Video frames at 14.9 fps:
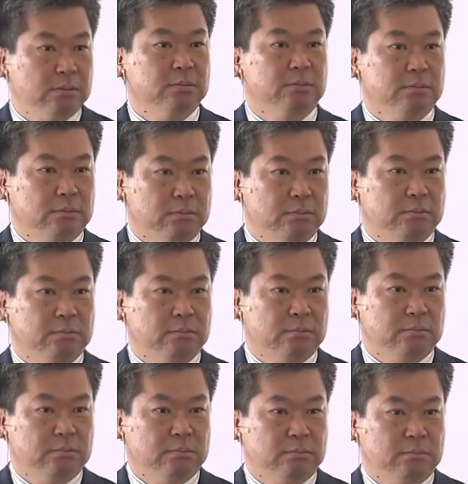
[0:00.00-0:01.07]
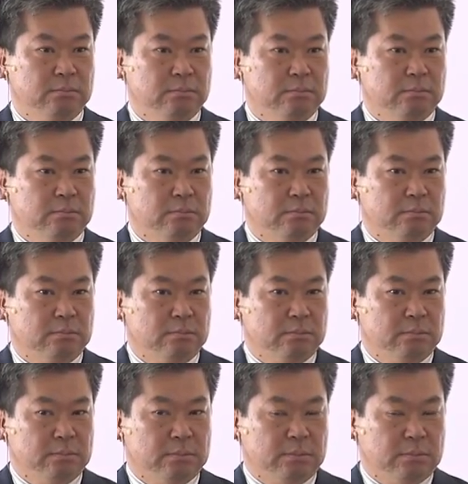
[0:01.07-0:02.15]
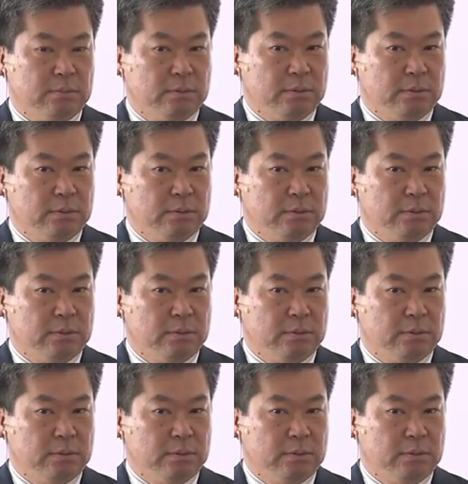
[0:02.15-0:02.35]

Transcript: (no one is talking)